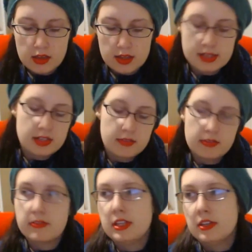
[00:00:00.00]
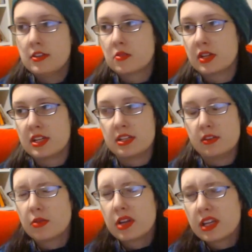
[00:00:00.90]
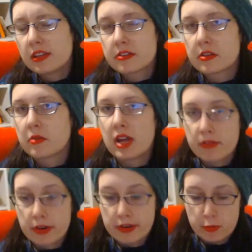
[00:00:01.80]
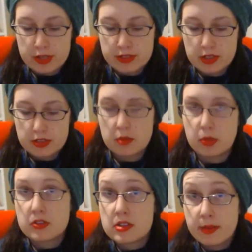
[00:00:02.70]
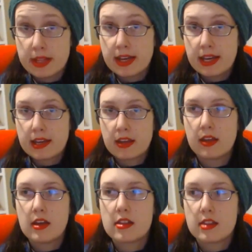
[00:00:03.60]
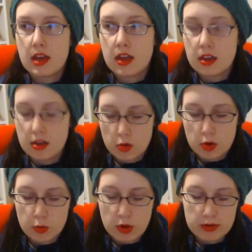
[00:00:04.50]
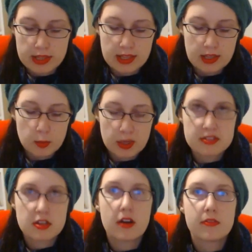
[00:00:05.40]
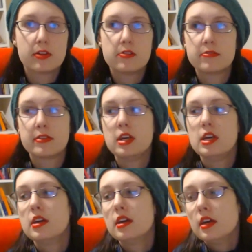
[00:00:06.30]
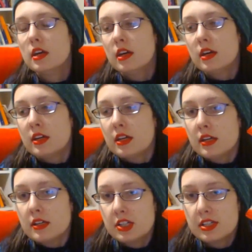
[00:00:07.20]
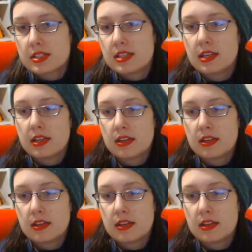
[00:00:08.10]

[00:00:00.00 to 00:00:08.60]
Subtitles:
the 1950s or 1920s or whatever it was supposed to be like, then, or what we think based off of just